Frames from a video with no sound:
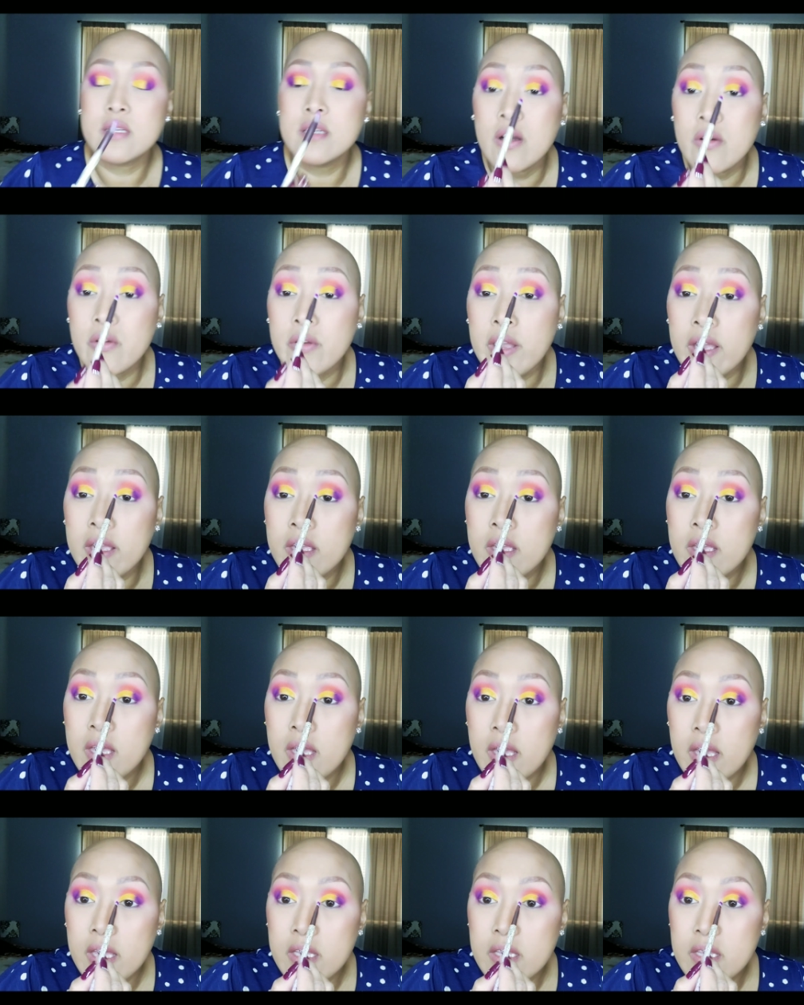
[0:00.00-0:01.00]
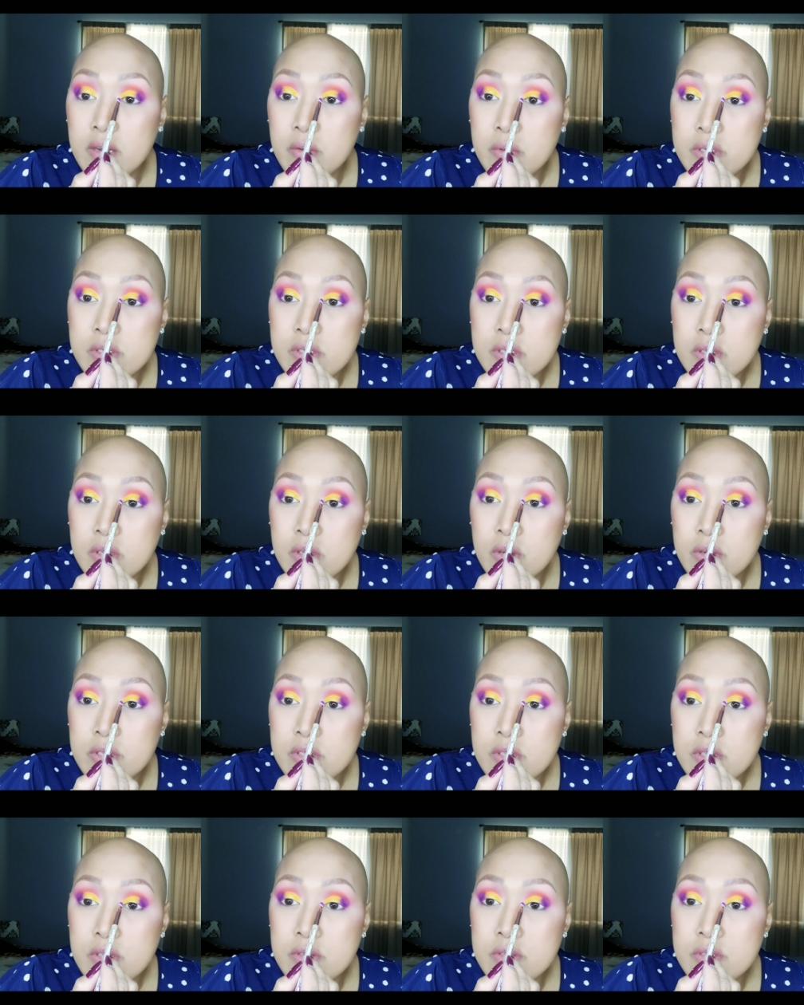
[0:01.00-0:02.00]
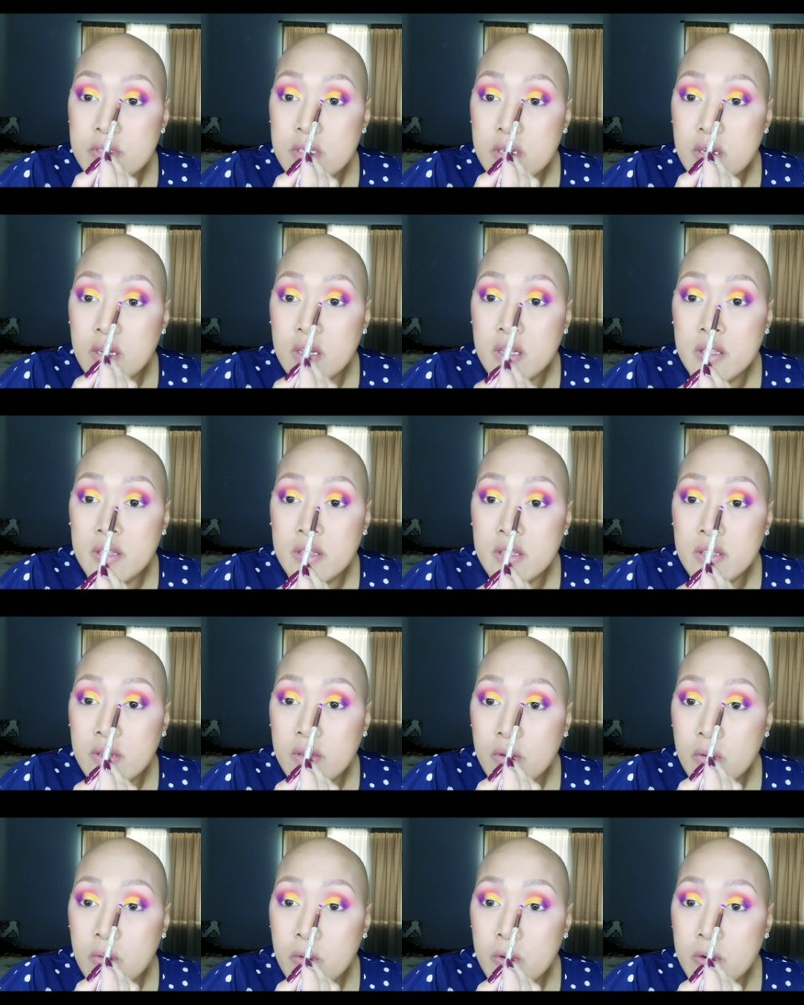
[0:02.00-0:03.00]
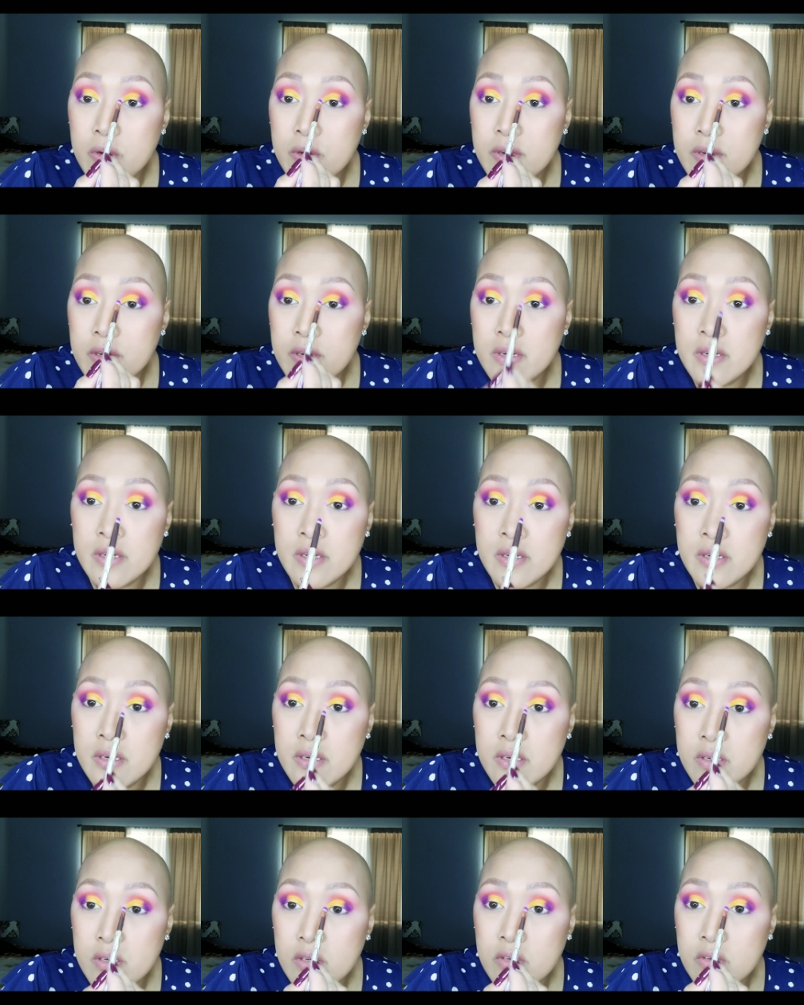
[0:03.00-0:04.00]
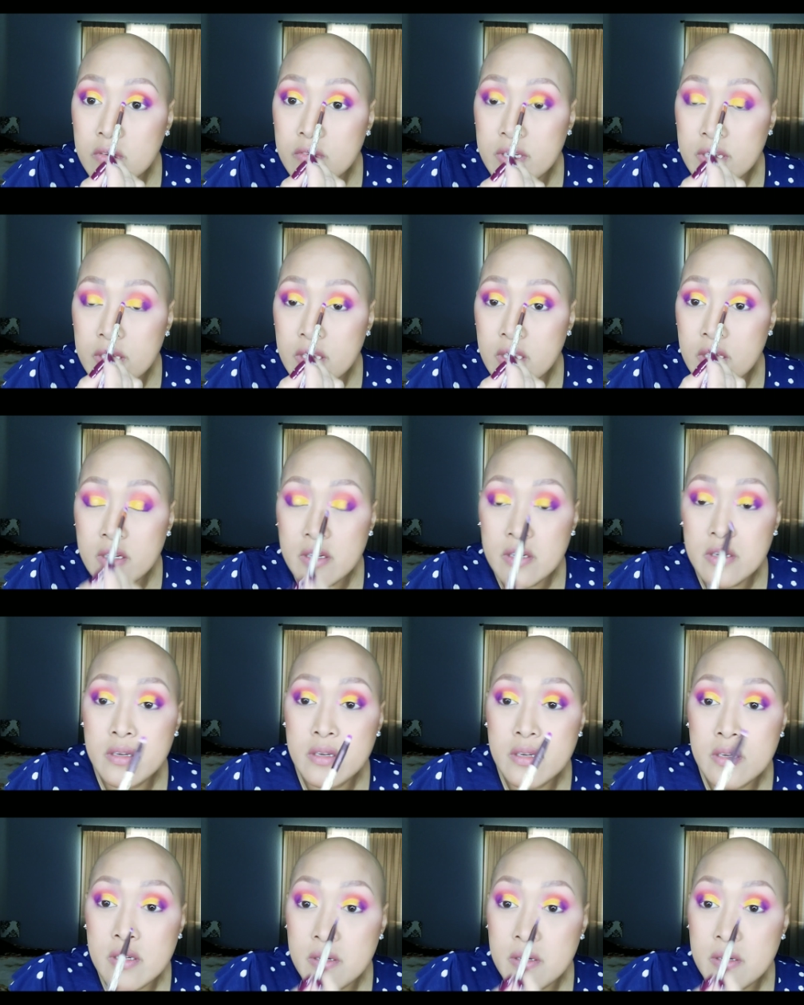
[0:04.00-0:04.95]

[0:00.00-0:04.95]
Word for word: Okay, and then we're going to use it on the corner over here